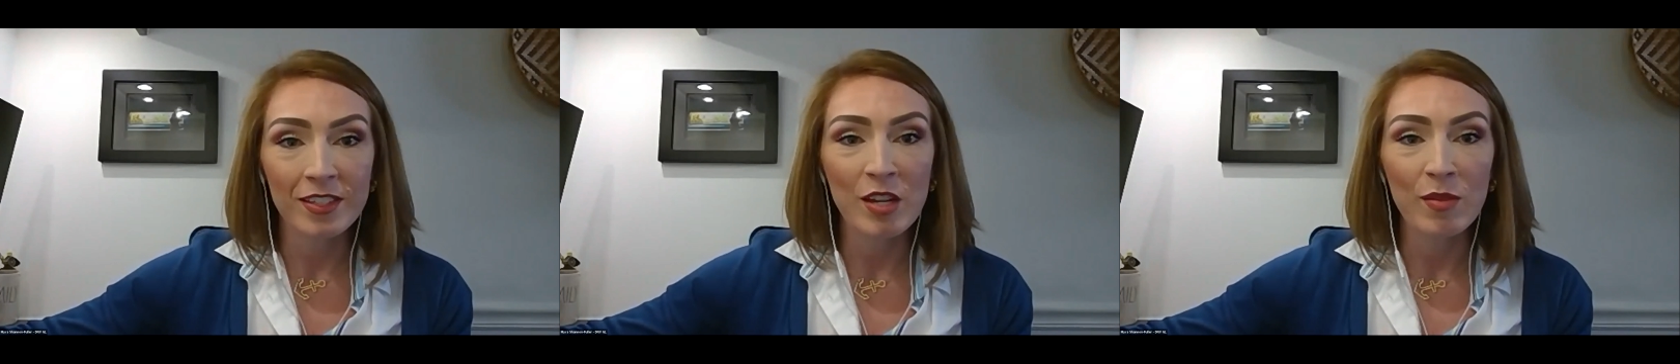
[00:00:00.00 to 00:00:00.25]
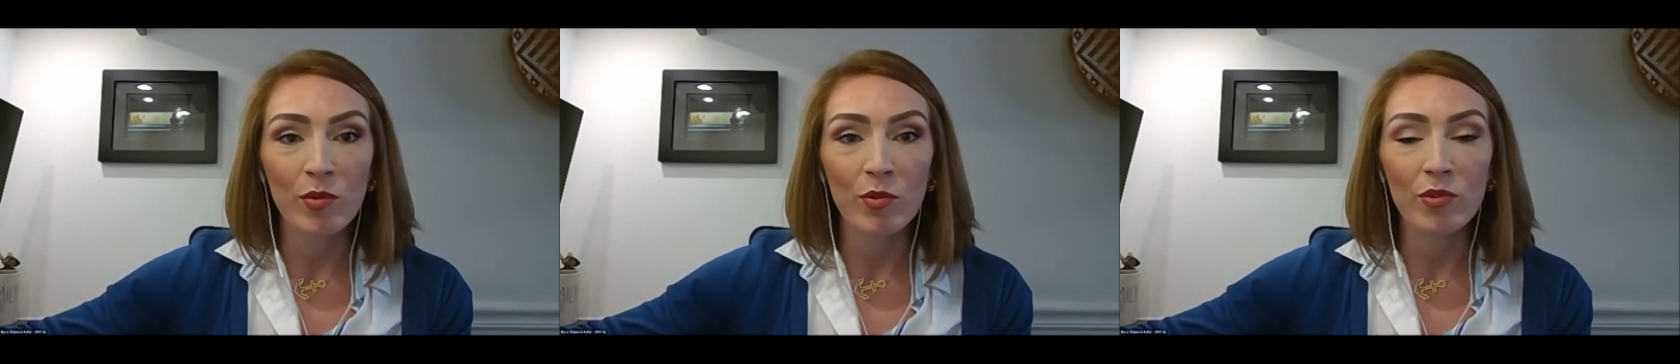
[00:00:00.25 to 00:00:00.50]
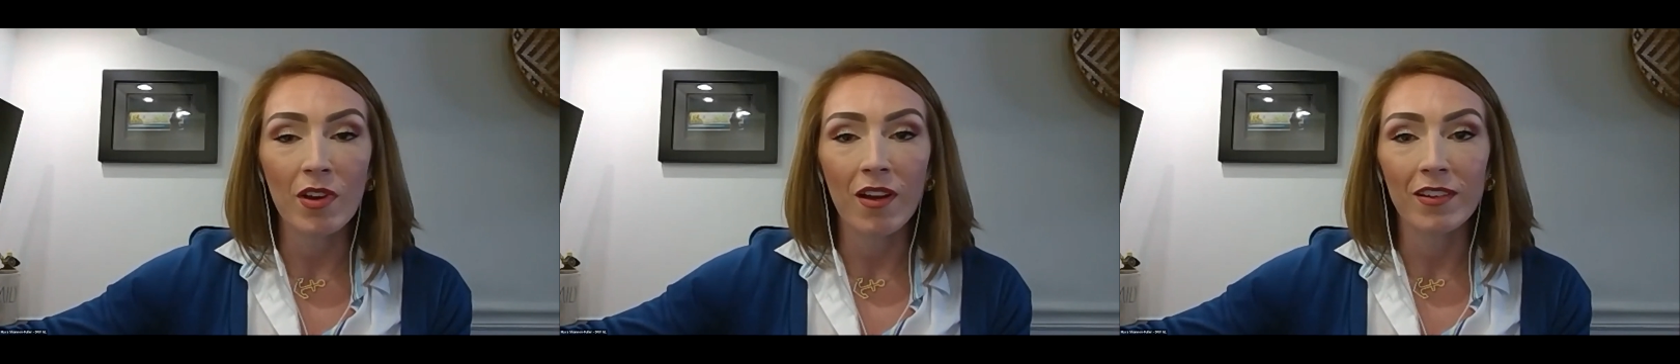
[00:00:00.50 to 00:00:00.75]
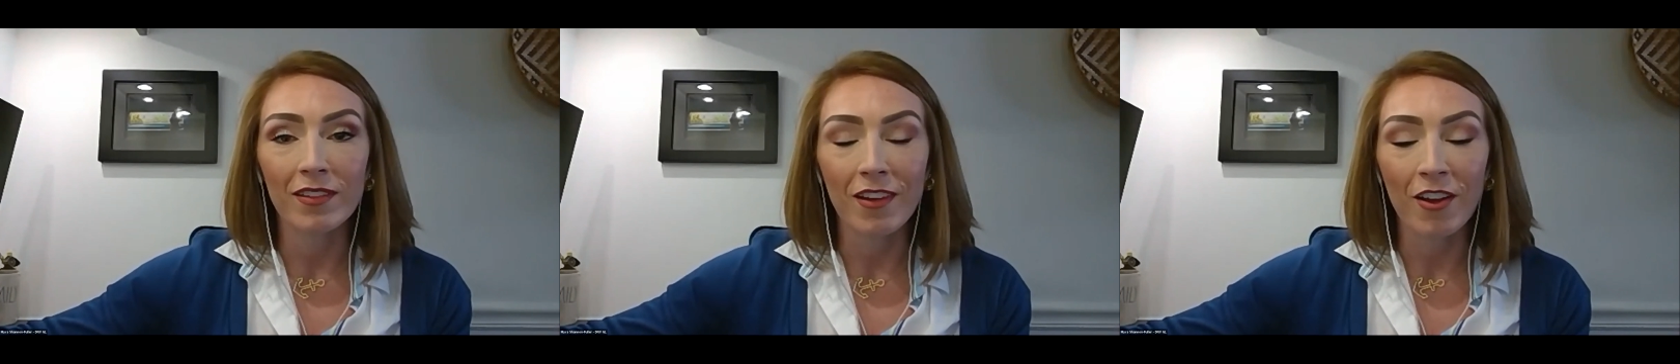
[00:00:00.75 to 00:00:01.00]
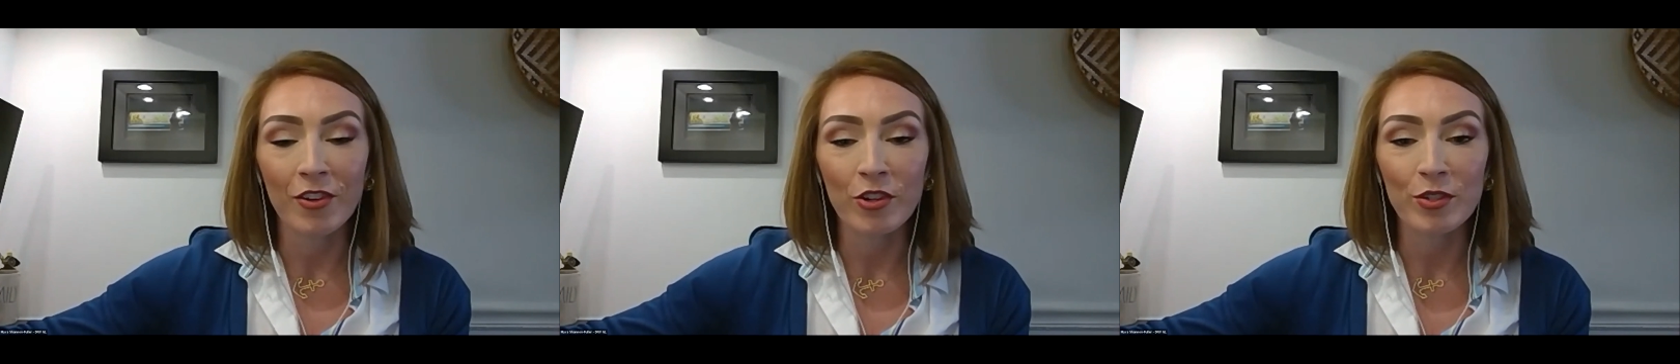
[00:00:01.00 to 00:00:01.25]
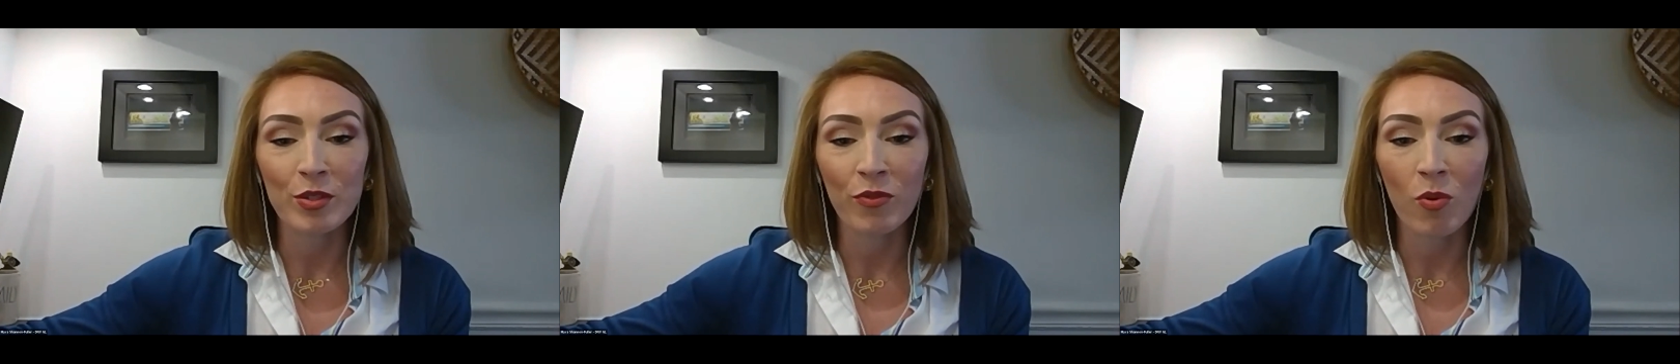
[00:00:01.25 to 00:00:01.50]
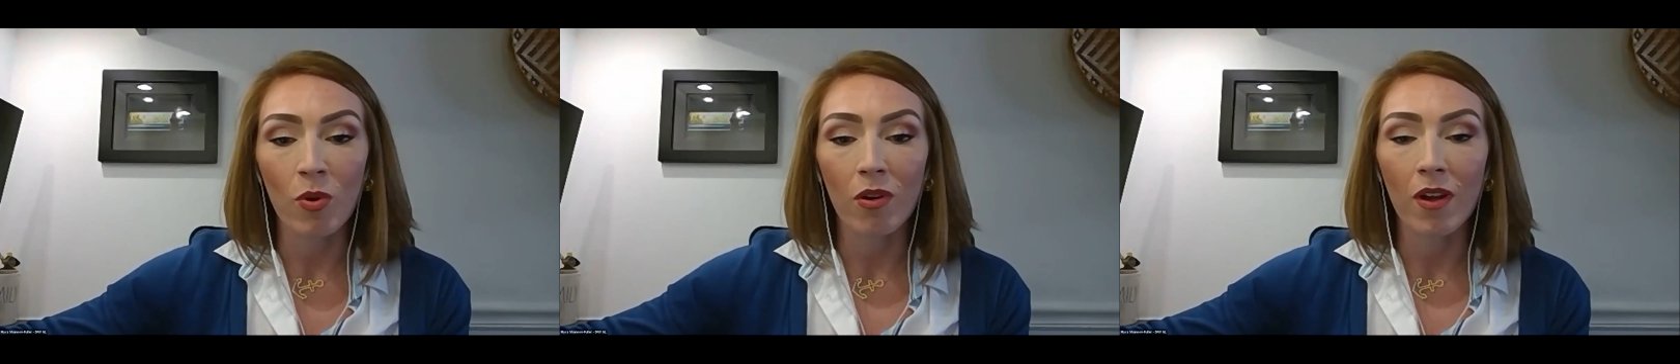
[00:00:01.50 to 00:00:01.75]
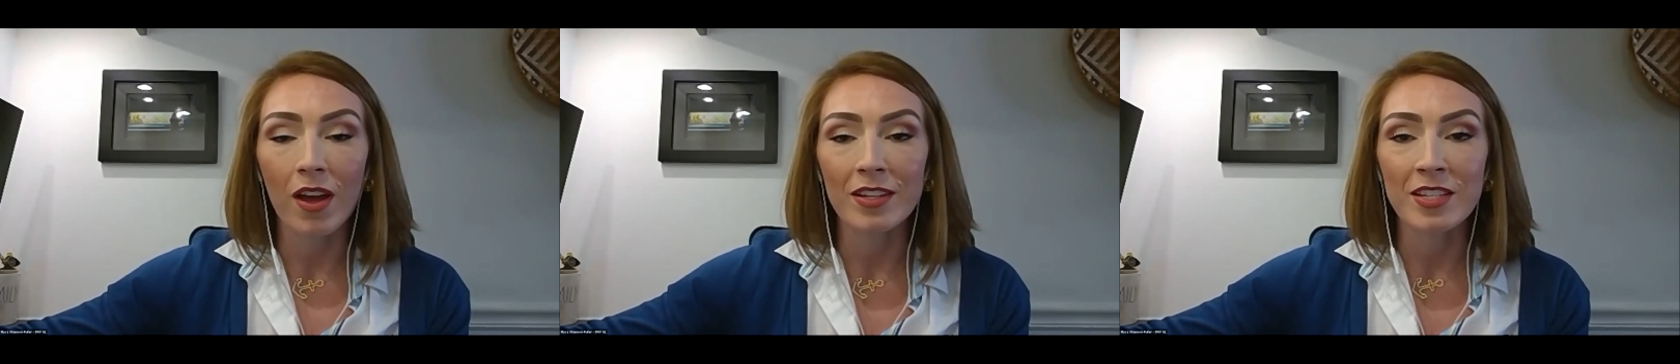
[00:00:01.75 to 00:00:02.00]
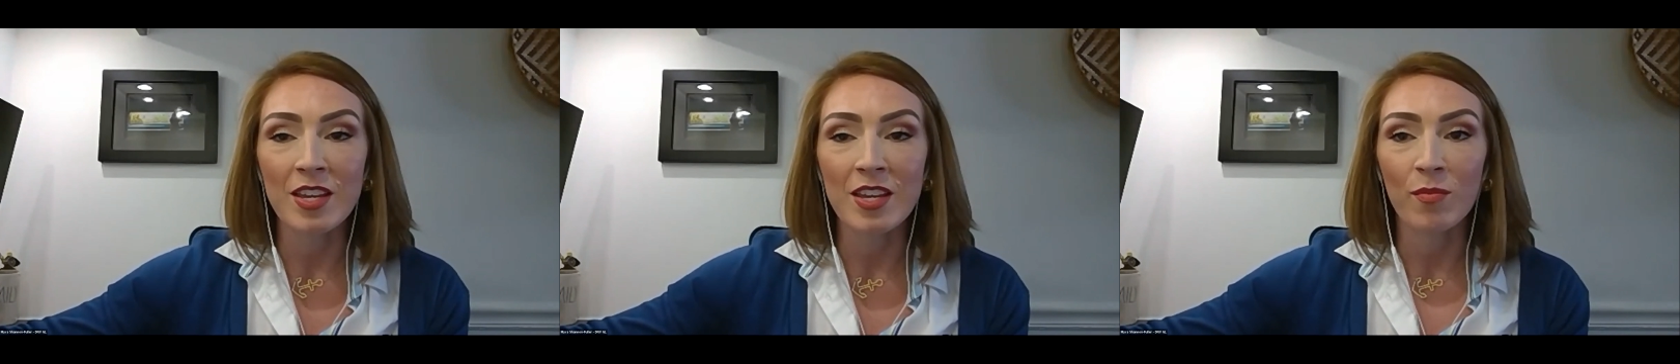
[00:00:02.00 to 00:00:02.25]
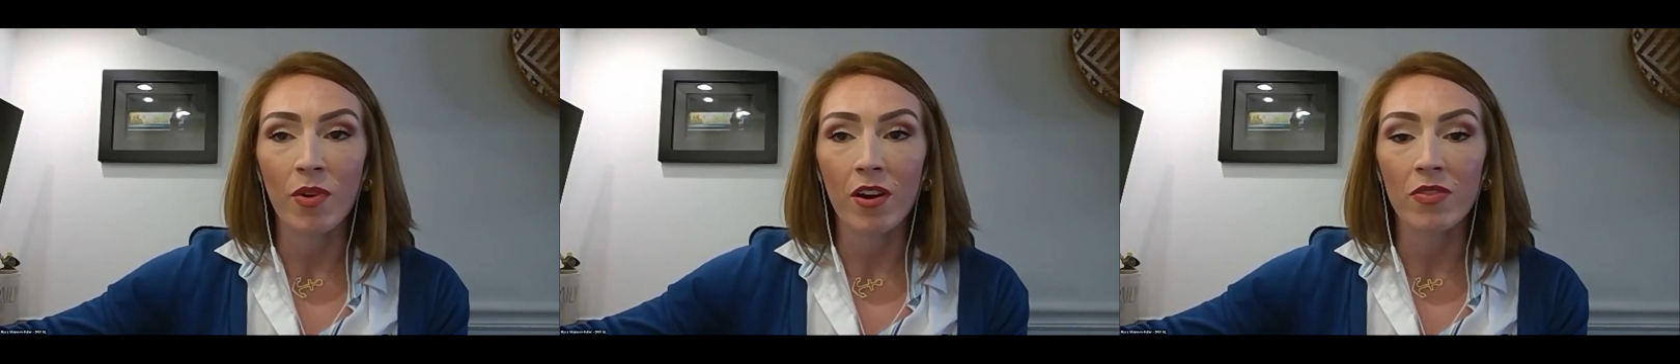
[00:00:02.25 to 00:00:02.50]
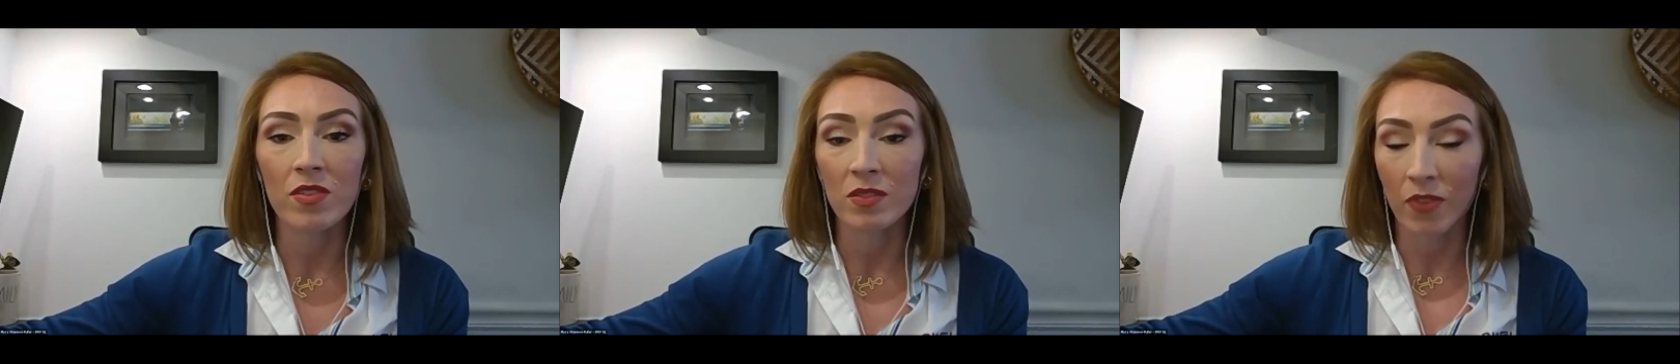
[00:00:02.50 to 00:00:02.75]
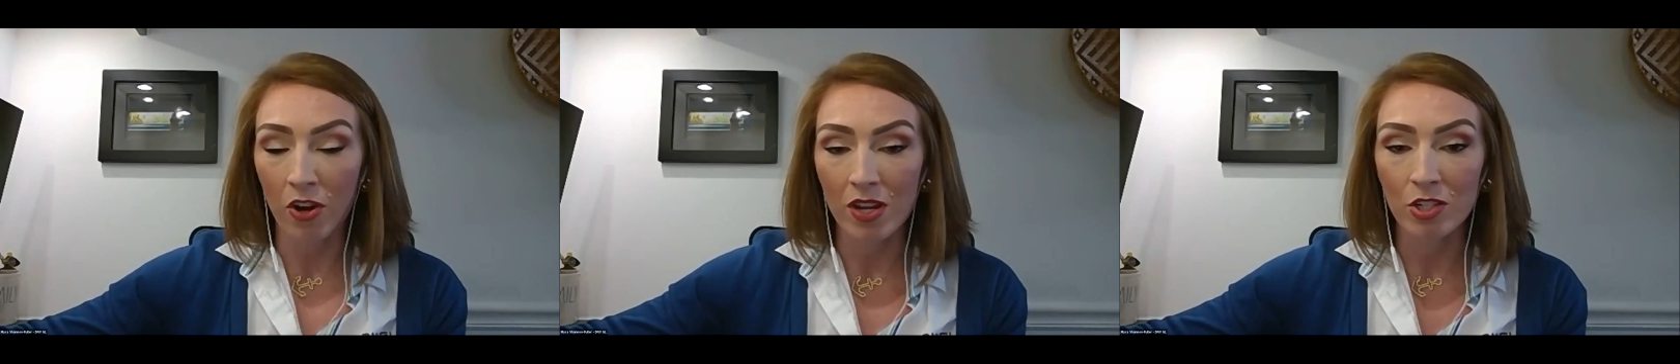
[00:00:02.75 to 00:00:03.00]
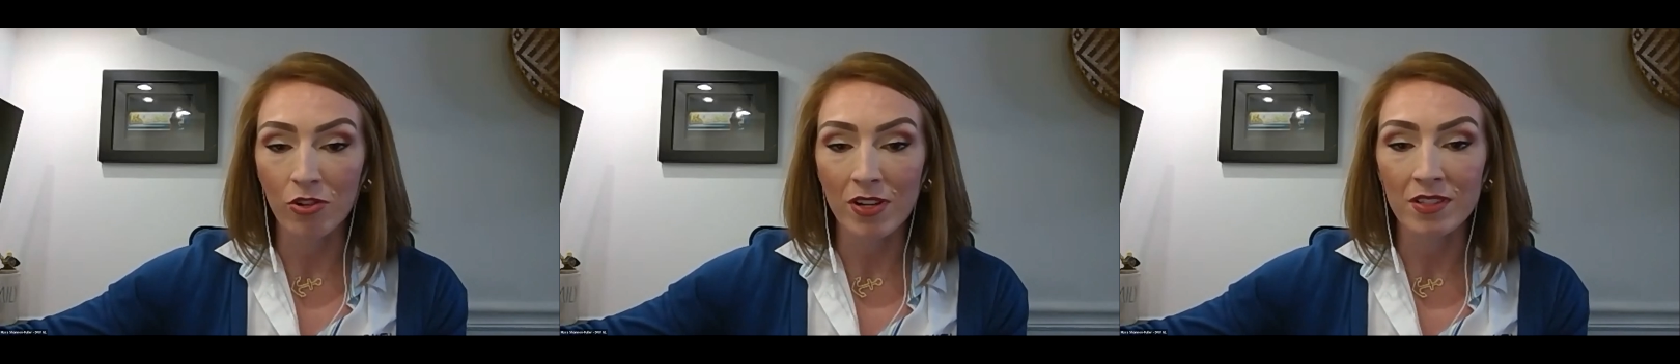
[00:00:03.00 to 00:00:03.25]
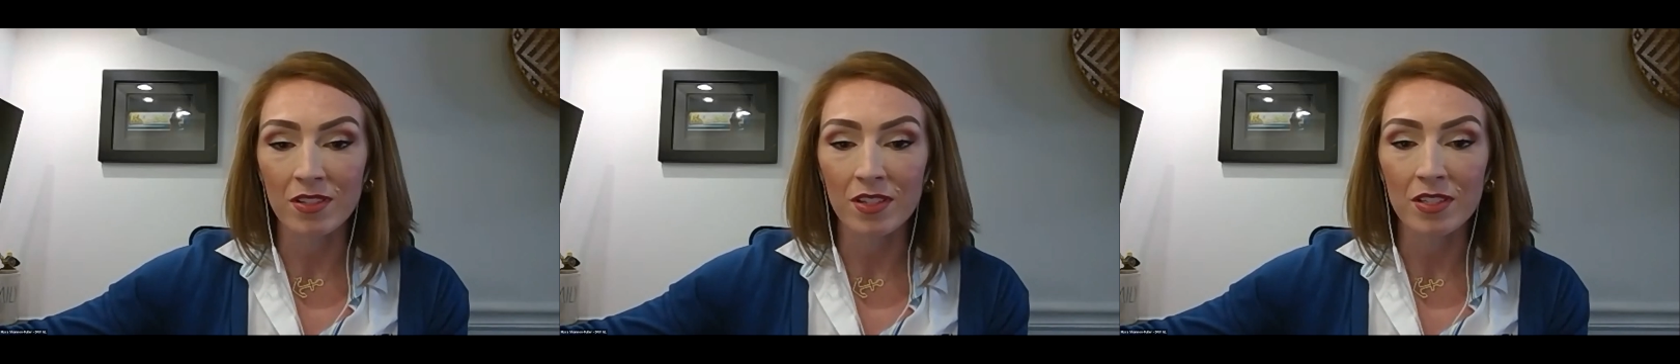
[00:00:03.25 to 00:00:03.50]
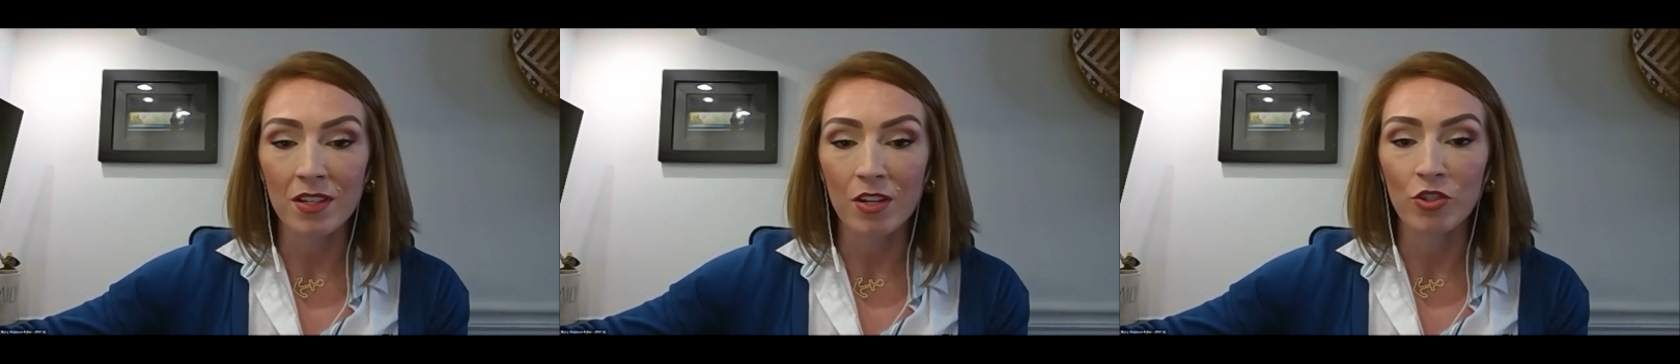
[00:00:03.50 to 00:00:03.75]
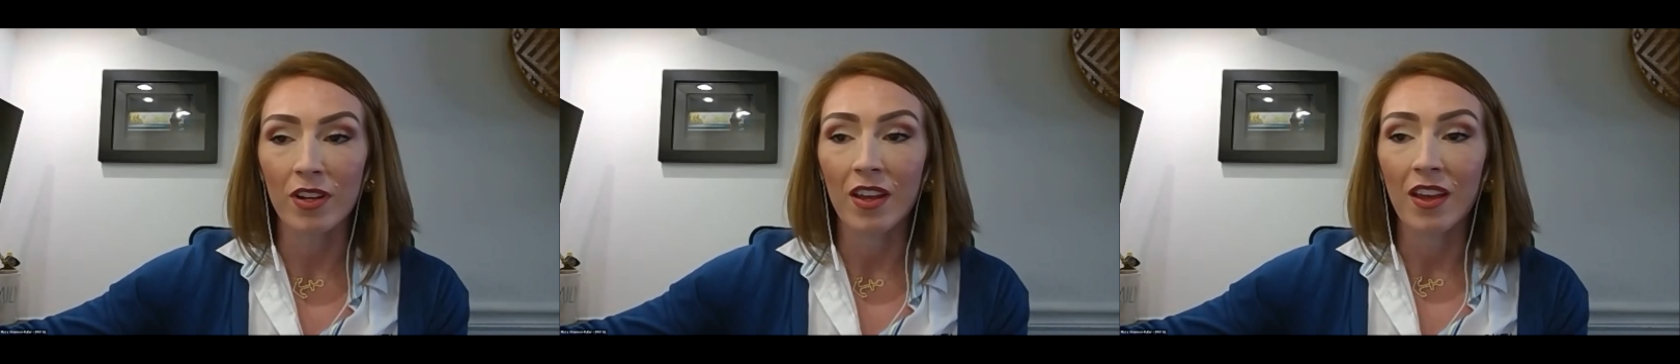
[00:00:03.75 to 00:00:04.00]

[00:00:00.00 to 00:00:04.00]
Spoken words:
Timu, Jan, Anders, for taking part in this very interesting discussion.